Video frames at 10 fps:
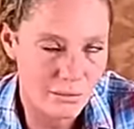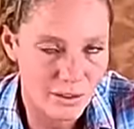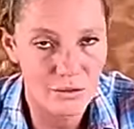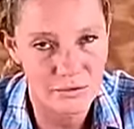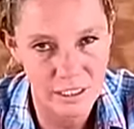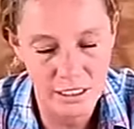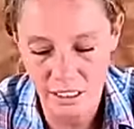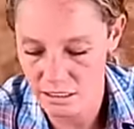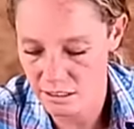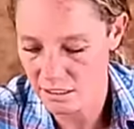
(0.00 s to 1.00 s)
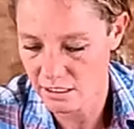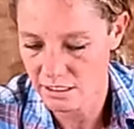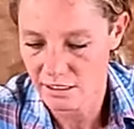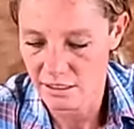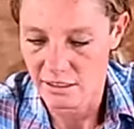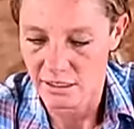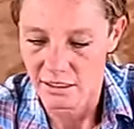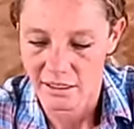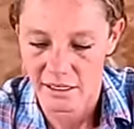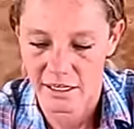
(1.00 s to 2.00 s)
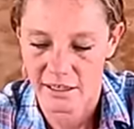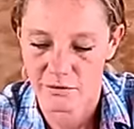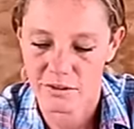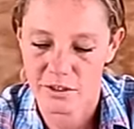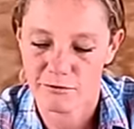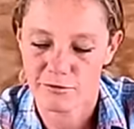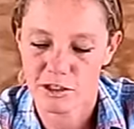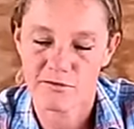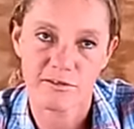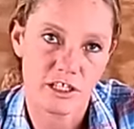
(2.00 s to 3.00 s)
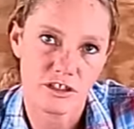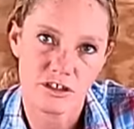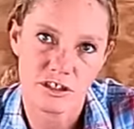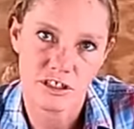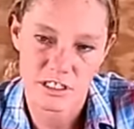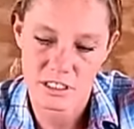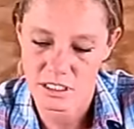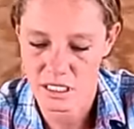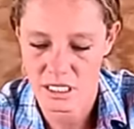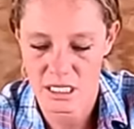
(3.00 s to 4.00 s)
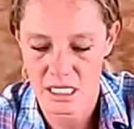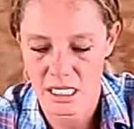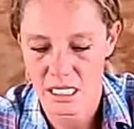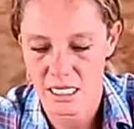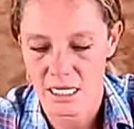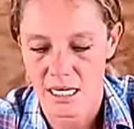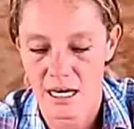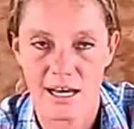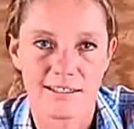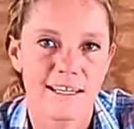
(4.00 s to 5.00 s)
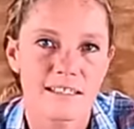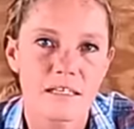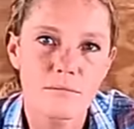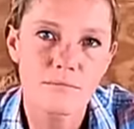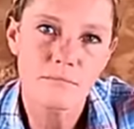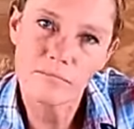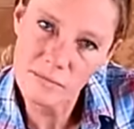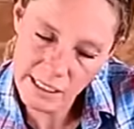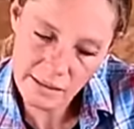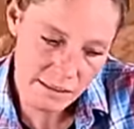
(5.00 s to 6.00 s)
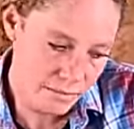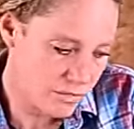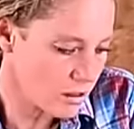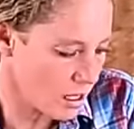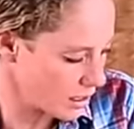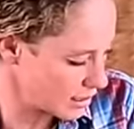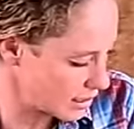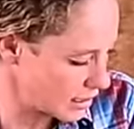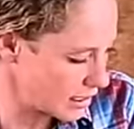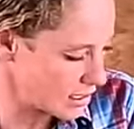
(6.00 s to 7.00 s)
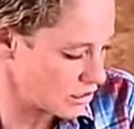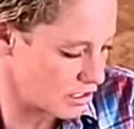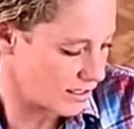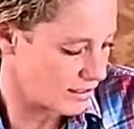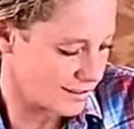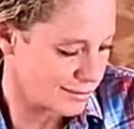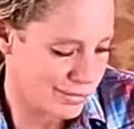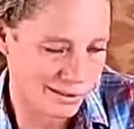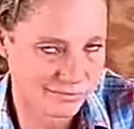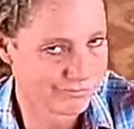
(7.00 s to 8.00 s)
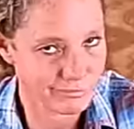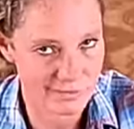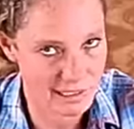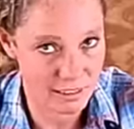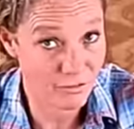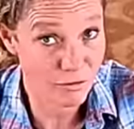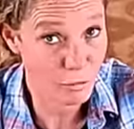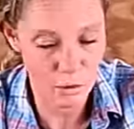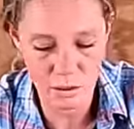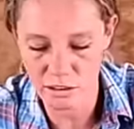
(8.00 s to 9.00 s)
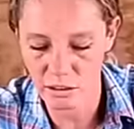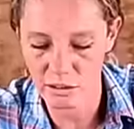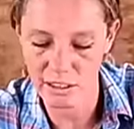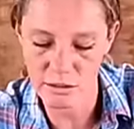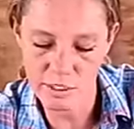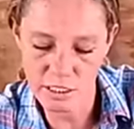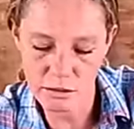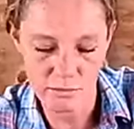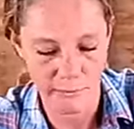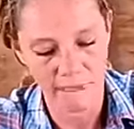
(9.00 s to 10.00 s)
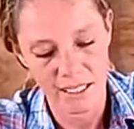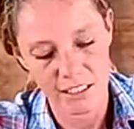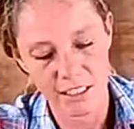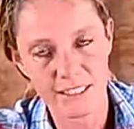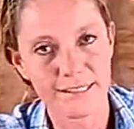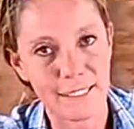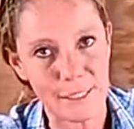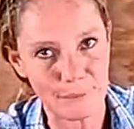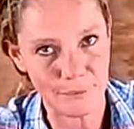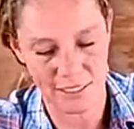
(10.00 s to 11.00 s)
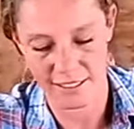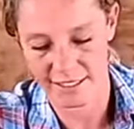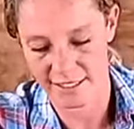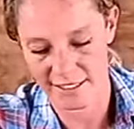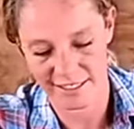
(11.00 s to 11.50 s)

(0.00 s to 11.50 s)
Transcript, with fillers: maybe 3 days. And with the first fresheners, it takes them the longest to get adjusted. But if you pull as early as we do, just a couple days.